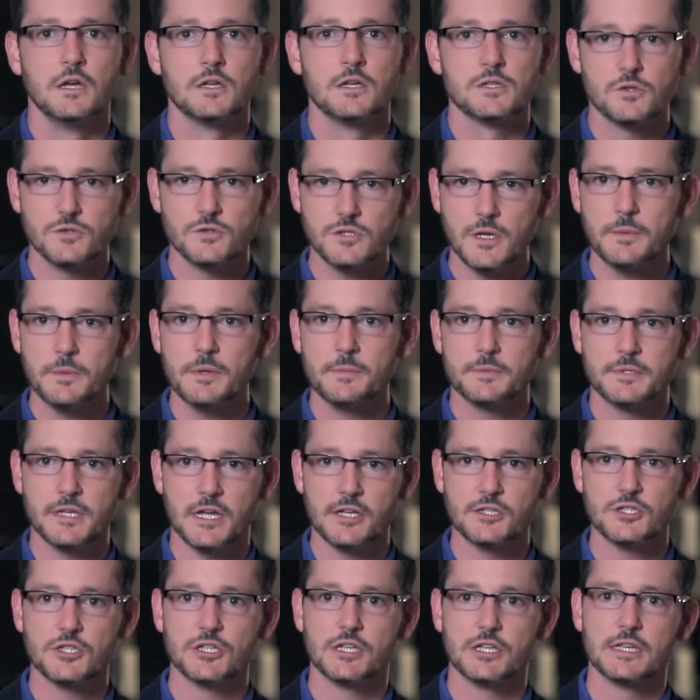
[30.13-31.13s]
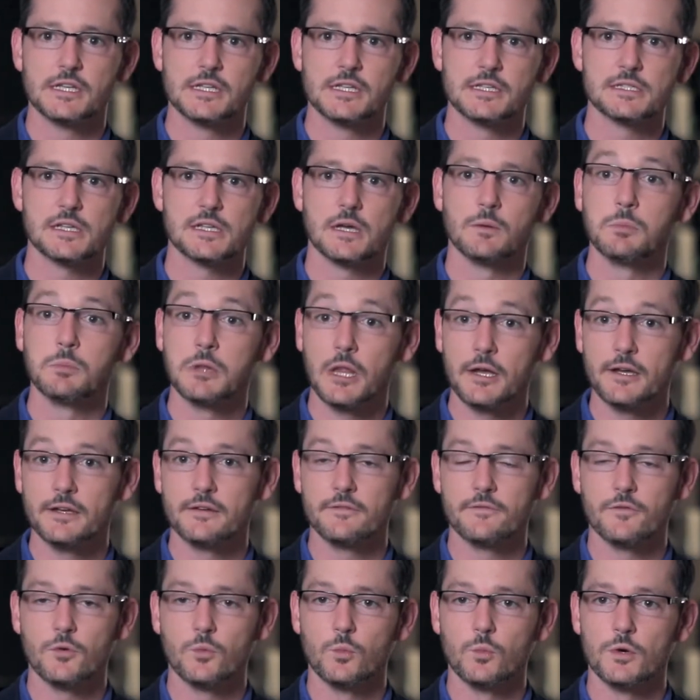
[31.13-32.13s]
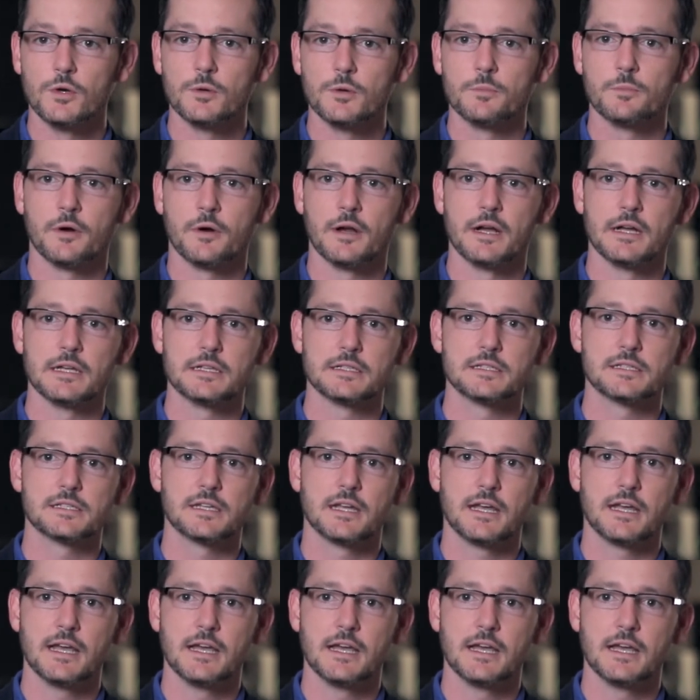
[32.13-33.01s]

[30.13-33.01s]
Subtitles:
So WP Touch is a plugin for WordPress,